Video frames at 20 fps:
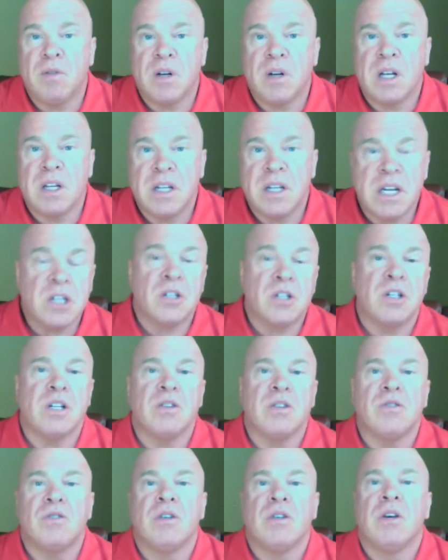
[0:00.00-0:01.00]

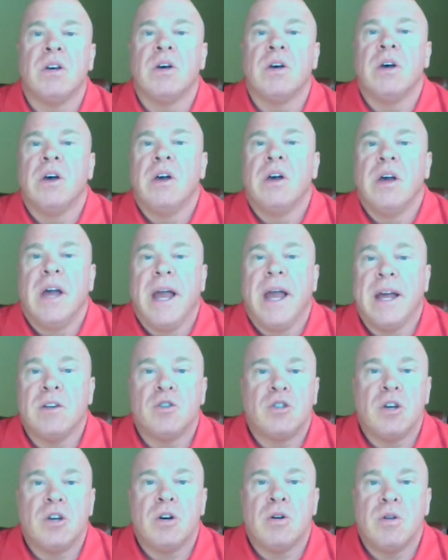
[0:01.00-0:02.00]
conditions. And
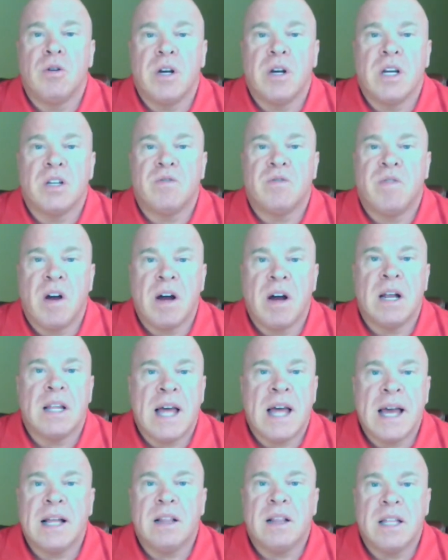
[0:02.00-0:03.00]
so it's very
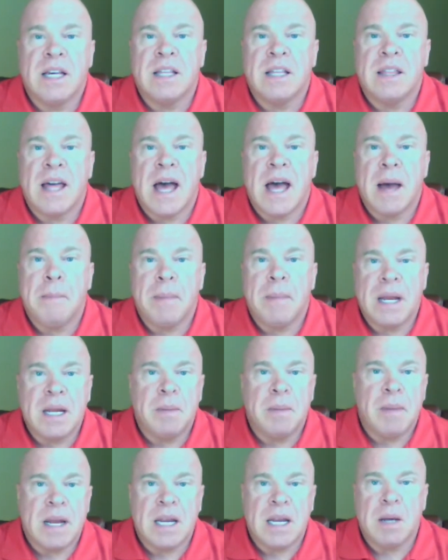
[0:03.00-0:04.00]
likely that many,
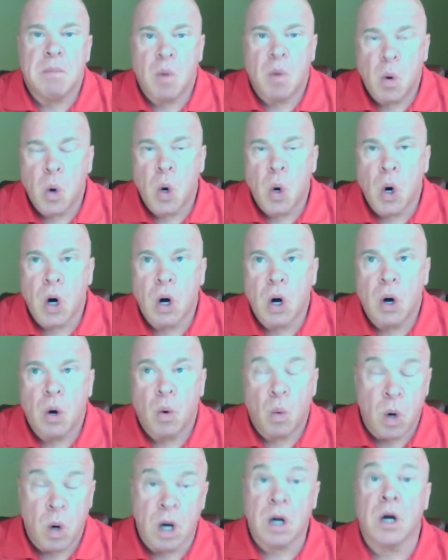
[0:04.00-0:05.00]
many more
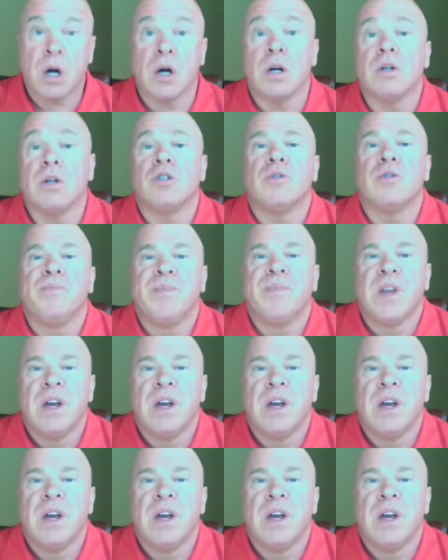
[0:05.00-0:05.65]
workers